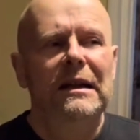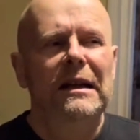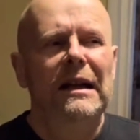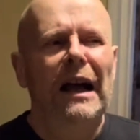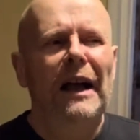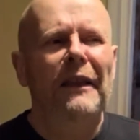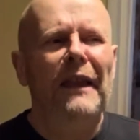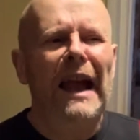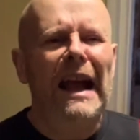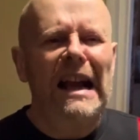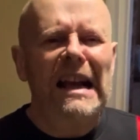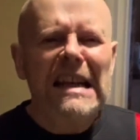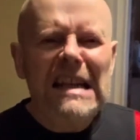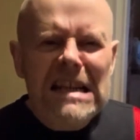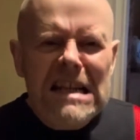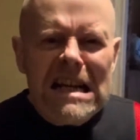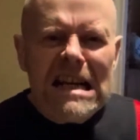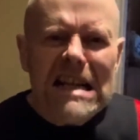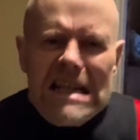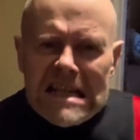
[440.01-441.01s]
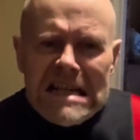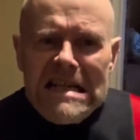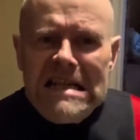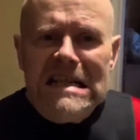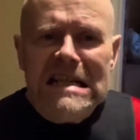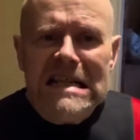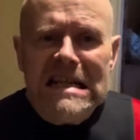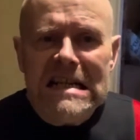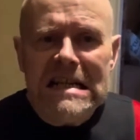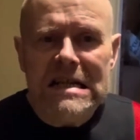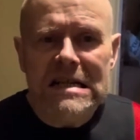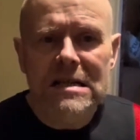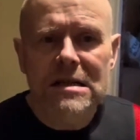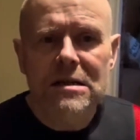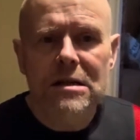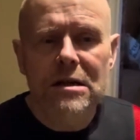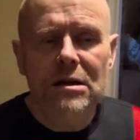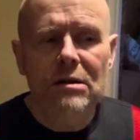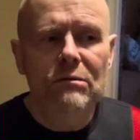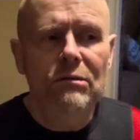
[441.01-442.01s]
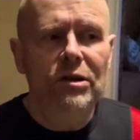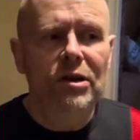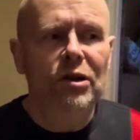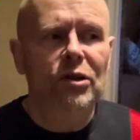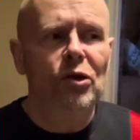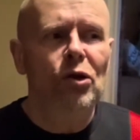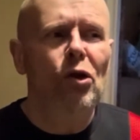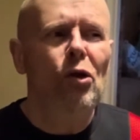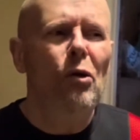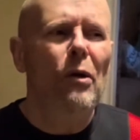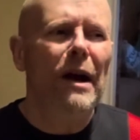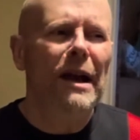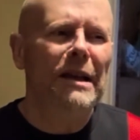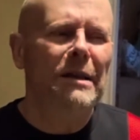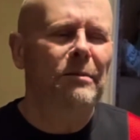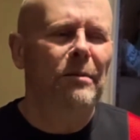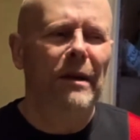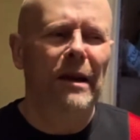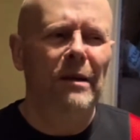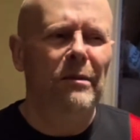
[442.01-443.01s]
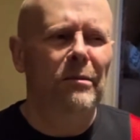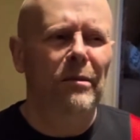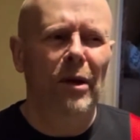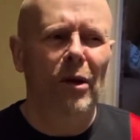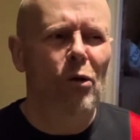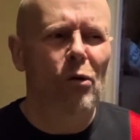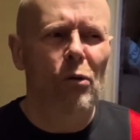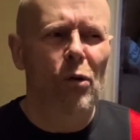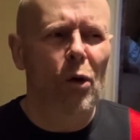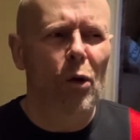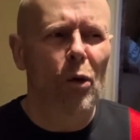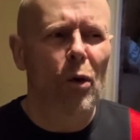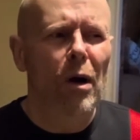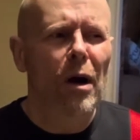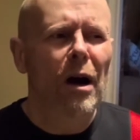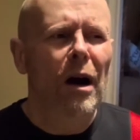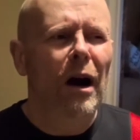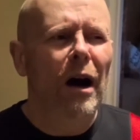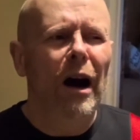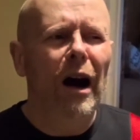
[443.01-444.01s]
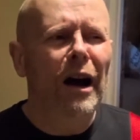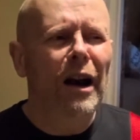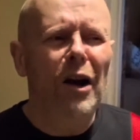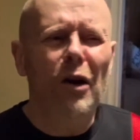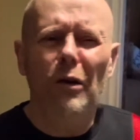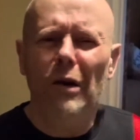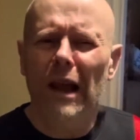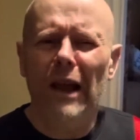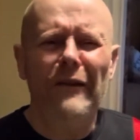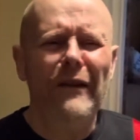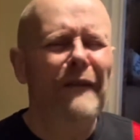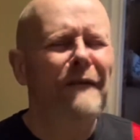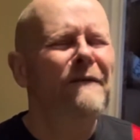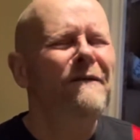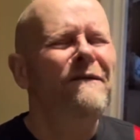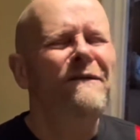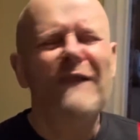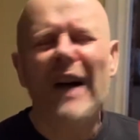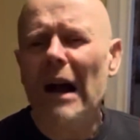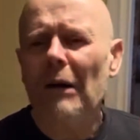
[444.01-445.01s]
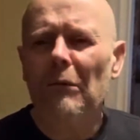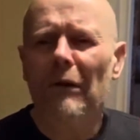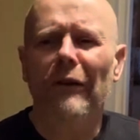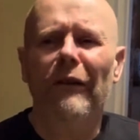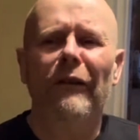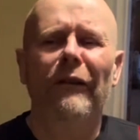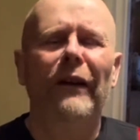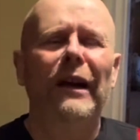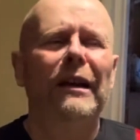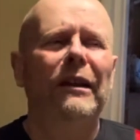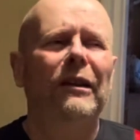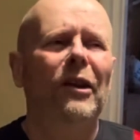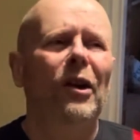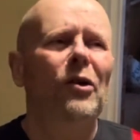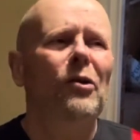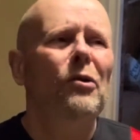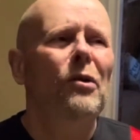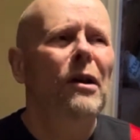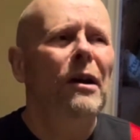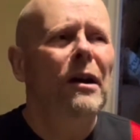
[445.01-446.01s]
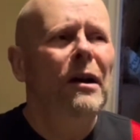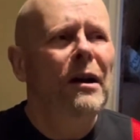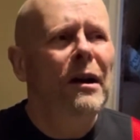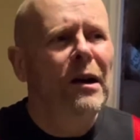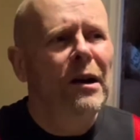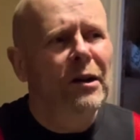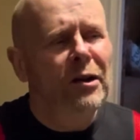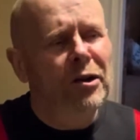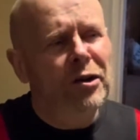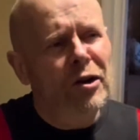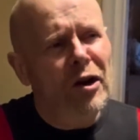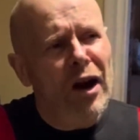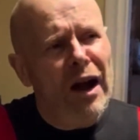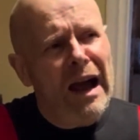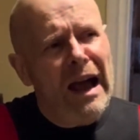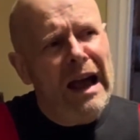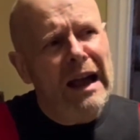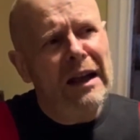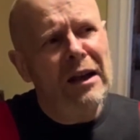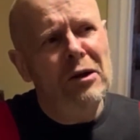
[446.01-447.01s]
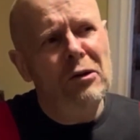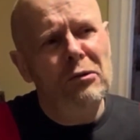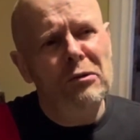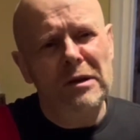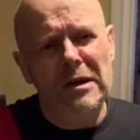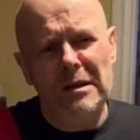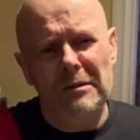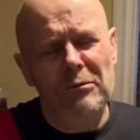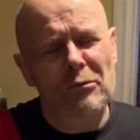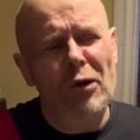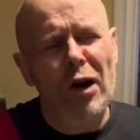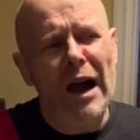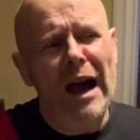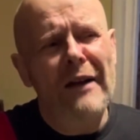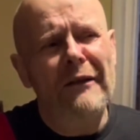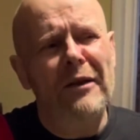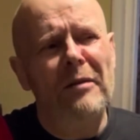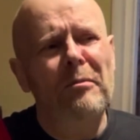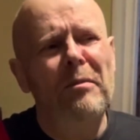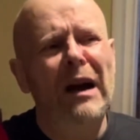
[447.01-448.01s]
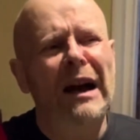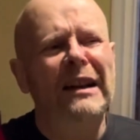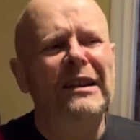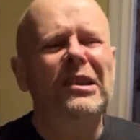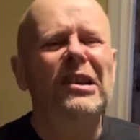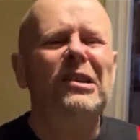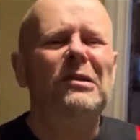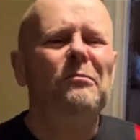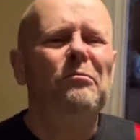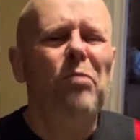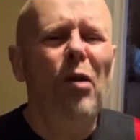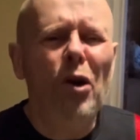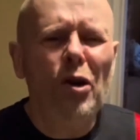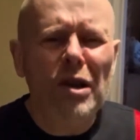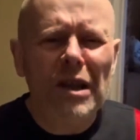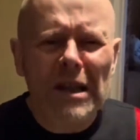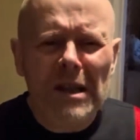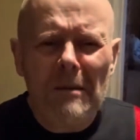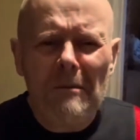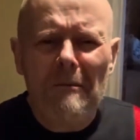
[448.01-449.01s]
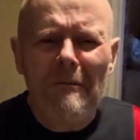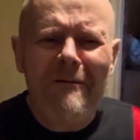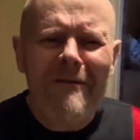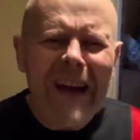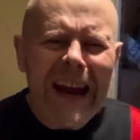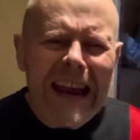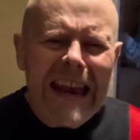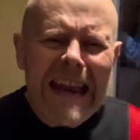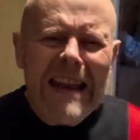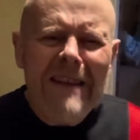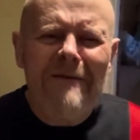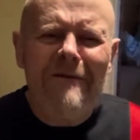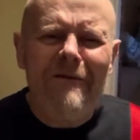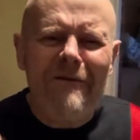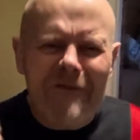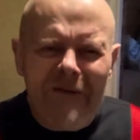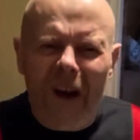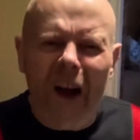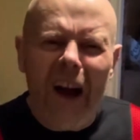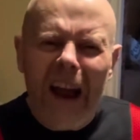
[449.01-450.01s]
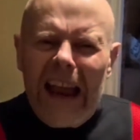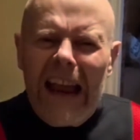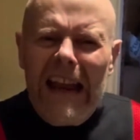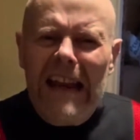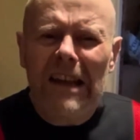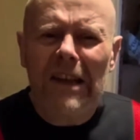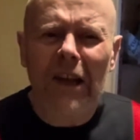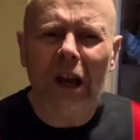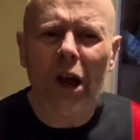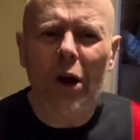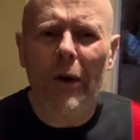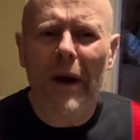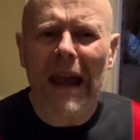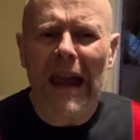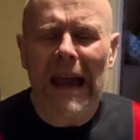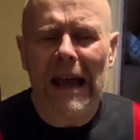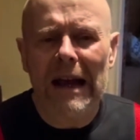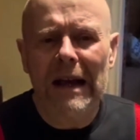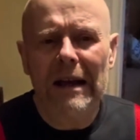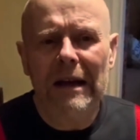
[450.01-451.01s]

And that get in there, which has always been Millwall. I don't give a whether they do triangles, whatever, but just put some fight into it.